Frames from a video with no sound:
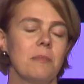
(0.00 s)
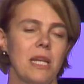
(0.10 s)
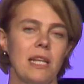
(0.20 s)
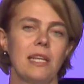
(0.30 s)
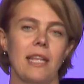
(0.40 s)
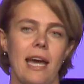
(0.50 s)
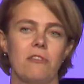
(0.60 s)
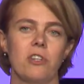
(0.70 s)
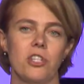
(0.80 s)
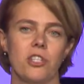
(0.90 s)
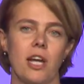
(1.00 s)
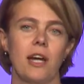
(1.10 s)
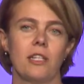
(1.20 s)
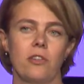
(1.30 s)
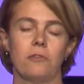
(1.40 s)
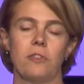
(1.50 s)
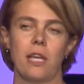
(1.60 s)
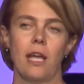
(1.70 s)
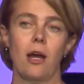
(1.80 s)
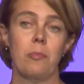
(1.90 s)
meaning the average size of
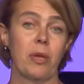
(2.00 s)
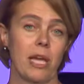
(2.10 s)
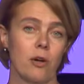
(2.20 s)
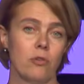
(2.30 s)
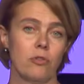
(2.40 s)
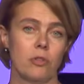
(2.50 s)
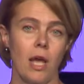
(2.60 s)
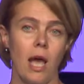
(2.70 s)
the IPOs.